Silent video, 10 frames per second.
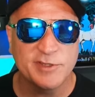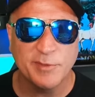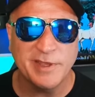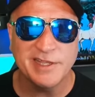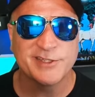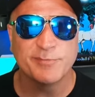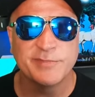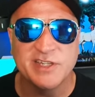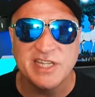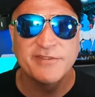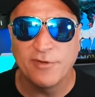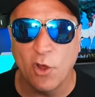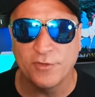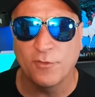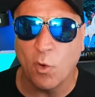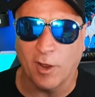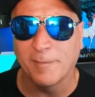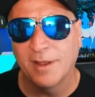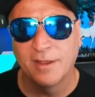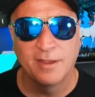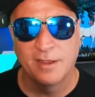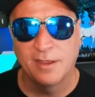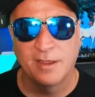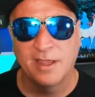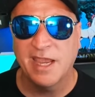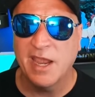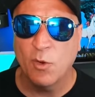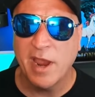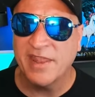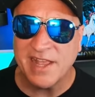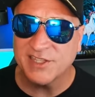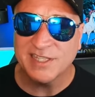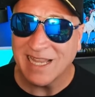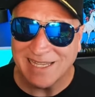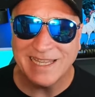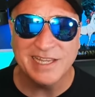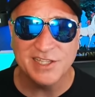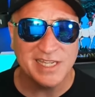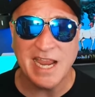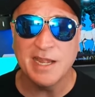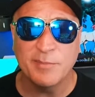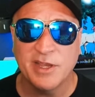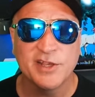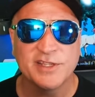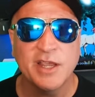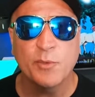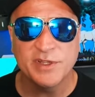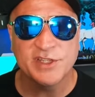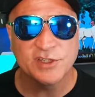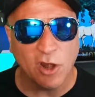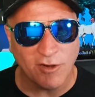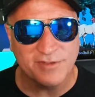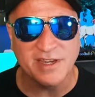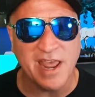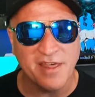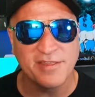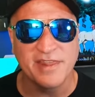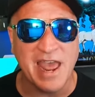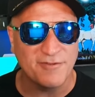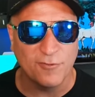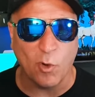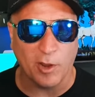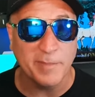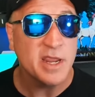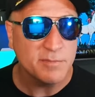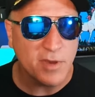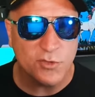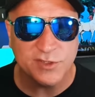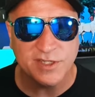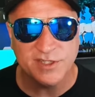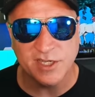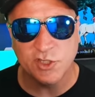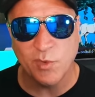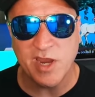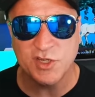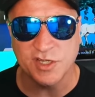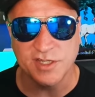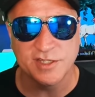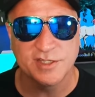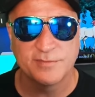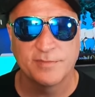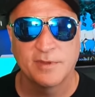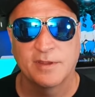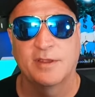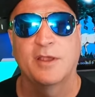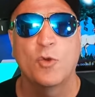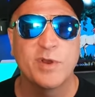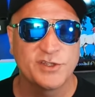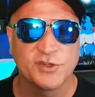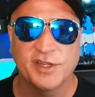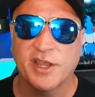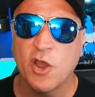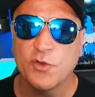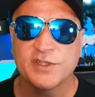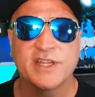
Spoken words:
to be its default form. And that's slightly insane because it would starve to death in that form in most situations. Wizards of the Coast